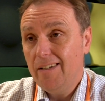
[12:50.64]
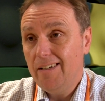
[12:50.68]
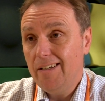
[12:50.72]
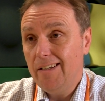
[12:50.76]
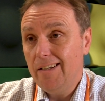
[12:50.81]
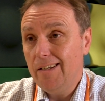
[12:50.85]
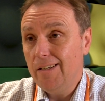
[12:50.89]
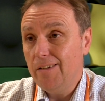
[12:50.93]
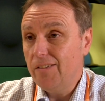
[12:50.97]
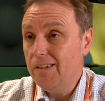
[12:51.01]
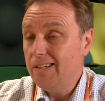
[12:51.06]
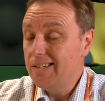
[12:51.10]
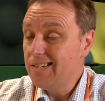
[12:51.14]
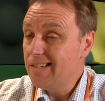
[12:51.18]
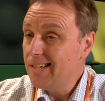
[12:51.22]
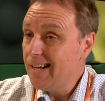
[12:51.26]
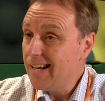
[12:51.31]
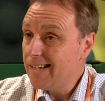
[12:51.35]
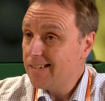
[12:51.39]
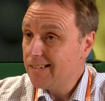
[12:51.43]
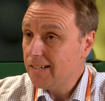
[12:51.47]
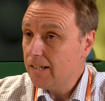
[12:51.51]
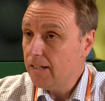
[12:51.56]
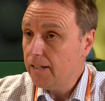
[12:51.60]
Uh, it's
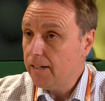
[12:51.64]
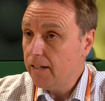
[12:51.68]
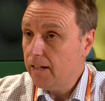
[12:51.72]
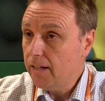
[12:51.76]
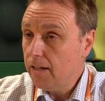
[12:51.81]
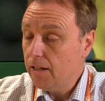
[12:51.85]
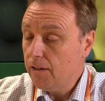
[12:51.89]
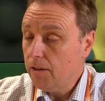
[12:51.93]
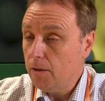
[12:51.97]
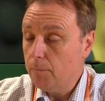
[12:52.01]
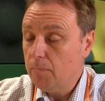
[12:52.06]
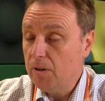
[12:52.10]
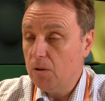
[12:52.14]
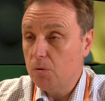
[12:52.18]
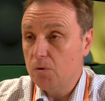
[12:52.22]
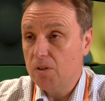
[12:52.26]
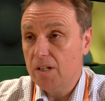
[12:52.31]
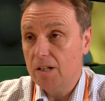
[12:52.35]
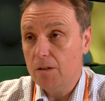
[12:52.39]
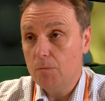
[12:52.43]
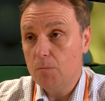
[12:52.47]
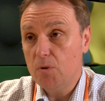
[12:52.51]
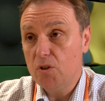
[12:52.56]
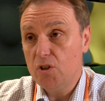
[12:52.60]
less clear about
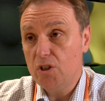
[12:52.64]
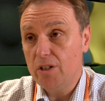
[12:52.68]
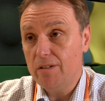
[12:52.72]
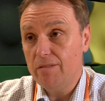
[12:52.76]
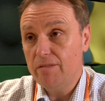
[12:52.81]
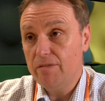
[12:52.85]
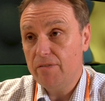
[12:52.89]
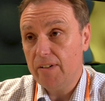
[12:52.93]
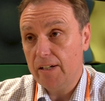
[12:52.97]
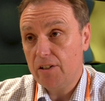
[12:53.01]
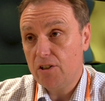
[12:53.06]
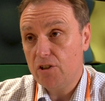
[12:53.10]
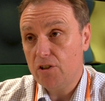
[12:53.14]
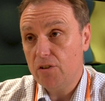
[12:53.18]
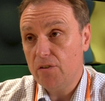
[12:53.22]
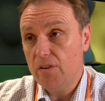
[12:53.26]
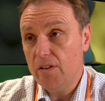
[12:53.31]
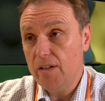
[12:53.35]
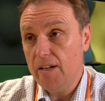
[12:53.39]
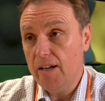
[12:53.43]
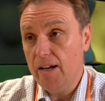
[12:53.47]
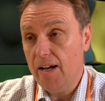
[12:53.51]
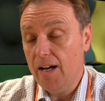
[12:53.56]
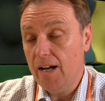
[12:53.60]
how much infection
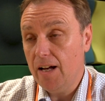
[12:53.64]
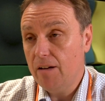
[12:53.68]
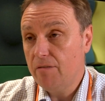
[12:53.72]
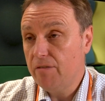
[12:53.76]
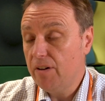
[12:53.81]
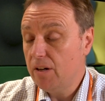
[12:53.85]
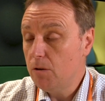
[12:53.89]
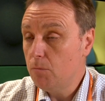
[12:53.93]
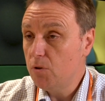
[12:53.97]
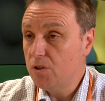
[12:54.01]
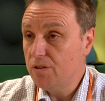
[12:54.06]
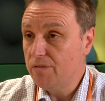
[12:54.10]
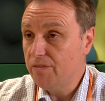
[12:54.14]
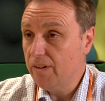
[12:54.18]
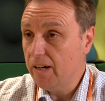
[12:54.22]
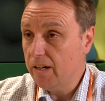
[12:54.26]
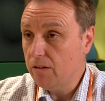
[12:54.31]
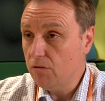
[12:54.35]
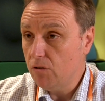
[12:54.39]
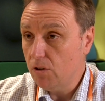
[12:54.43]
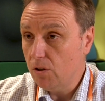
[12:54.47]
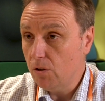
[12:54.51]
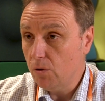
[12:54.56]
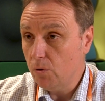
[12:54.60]
they have, how much
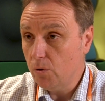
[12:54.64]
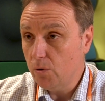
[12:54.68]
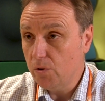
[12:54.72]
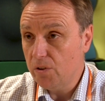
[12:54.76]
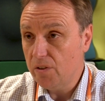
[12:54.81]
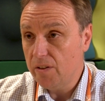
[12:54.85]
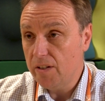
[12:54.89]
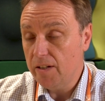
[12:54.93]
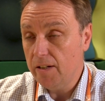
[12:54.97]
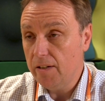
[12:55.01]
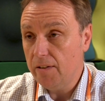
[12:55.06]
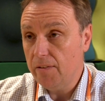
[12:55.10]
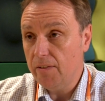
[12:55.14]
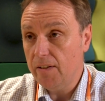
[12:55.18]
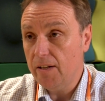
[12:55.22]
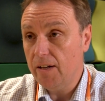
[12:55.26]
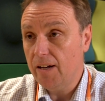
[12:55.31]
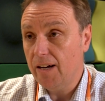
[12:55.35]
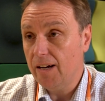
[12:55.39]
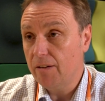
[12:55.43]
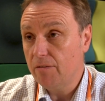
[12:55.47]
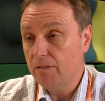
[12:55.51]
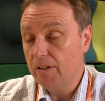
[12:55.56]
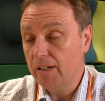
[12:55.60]
viral load they, they
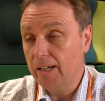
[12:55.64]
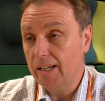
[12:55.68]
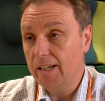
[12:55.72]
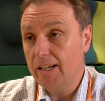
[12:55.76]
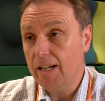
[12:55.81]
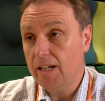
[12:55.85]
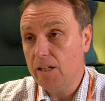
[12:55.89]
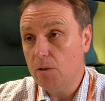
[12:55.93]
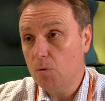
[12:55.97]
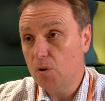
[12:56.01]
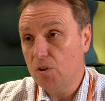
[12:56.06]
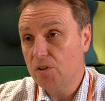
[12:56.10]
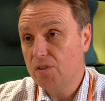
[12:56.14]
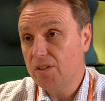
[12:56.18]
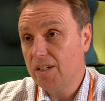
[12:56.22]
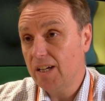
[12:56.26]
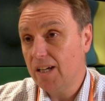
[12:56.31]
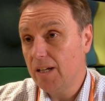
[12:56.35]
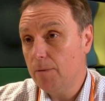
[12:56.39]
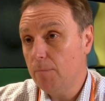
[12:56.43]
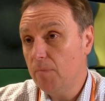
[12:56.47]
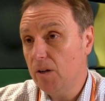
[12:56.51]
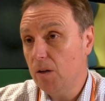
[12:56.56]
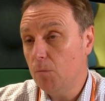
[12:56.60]
are having at any one
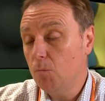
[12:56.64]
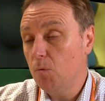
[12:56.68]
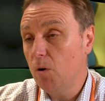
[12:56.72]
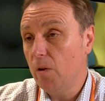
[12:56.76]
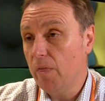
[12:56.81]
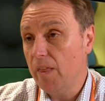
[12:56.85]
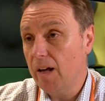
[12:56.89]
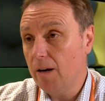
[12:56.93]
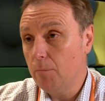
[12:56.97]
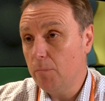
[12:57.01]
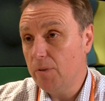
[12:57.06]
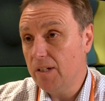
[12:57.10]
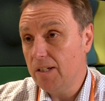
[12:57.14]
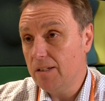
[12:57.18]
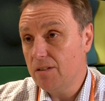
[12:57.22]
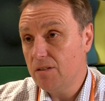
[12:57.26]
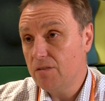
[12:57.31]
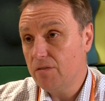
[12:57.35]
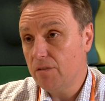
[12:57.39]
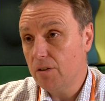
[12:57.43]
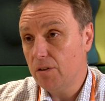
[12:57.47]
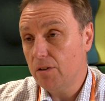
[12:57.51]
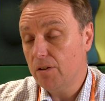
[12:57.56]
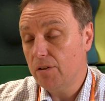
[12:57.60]
time, and what that
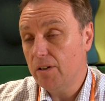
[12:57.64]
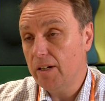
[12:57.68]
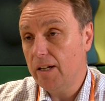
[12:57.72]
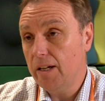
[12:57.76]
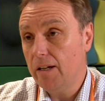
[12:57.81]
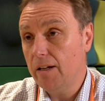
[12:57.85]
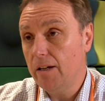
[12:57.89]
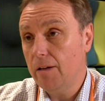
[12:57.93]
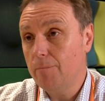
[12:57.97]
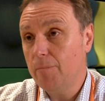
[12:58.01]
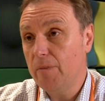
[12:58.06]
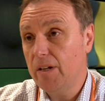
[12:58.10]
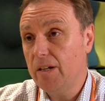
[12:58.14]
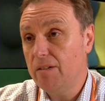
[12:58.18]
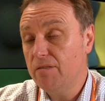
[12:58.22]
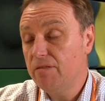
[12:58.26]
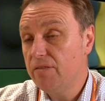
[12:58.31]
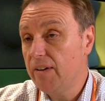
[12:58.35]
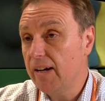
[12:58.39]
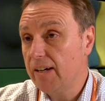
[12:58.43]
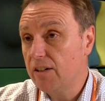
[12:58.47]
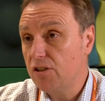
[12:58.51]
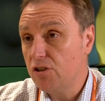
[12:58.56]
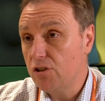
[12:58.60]
means for um,
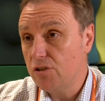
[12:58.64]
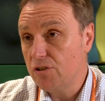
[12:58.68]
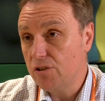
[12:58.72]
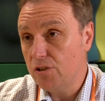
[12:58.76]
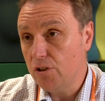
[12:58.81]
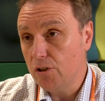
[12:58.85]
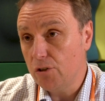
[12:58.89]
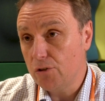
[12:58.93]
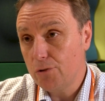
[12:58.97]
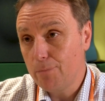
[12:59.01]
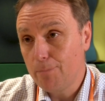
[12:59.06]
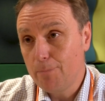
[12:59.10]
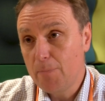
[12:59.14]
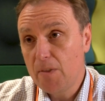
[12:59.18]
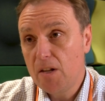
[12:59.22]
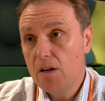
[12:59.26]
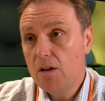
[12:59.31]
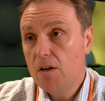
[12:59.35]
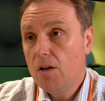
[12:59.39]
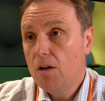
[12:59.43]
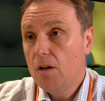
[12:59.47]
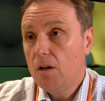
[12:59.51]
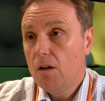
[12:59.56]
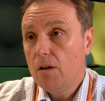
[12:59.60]
infectiousness.
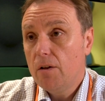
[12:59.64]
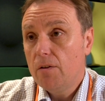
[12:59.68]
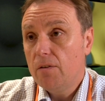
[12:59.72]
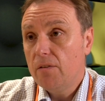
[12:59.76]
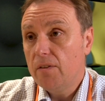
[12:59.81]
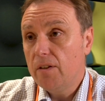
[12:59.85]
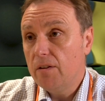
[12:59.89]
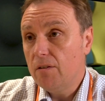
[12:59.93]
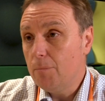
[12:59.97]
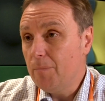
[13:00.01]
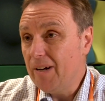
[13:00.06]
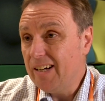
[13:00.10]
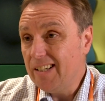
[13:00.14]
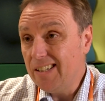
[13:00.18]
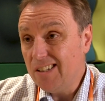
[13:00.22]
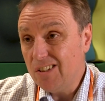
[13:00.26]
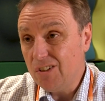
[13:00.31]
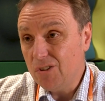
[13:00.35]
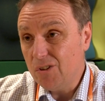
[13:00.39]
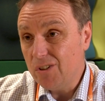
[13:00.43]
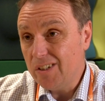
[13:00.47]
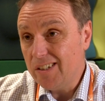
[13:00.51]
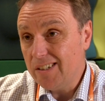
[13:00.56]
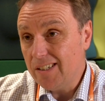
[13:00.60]
There are many
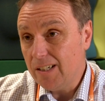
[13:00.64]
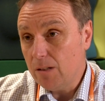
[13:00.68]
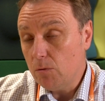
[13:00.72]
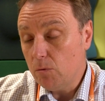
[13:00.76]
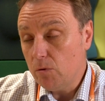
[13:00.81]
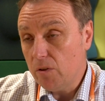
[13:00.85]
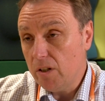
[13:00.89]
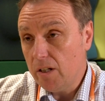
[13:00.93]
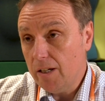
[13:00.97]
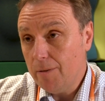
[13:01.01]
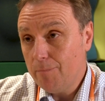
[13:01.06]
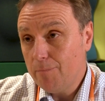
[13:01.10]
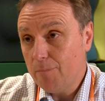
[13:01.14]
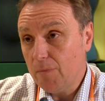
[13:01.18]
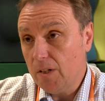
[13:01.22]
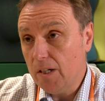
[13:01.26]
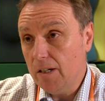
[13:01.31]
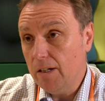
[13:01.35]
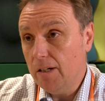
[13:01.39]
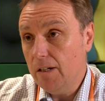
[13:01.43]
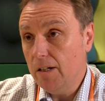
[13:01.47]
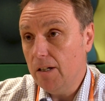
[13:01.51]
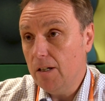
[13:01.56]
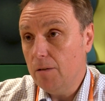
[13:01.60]
studies out there.
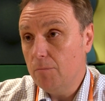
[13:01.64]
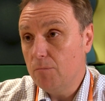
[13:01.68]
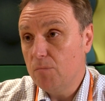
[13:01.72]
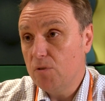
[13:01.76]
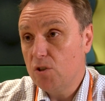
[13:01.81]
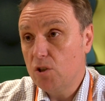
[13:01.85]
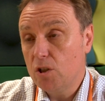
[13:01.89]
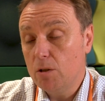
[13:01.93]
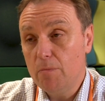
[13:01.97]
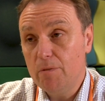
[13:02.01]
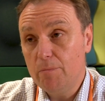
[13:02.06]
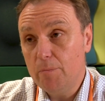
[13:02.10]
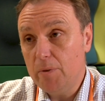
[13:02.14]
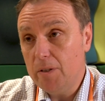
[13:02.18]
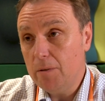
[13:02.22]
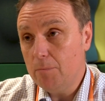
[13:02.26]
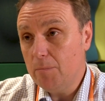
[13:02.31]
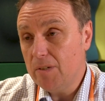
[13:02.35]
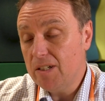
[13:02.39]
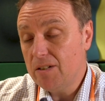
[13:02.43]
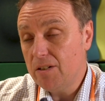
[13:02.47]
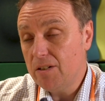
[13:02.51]
Um, some have been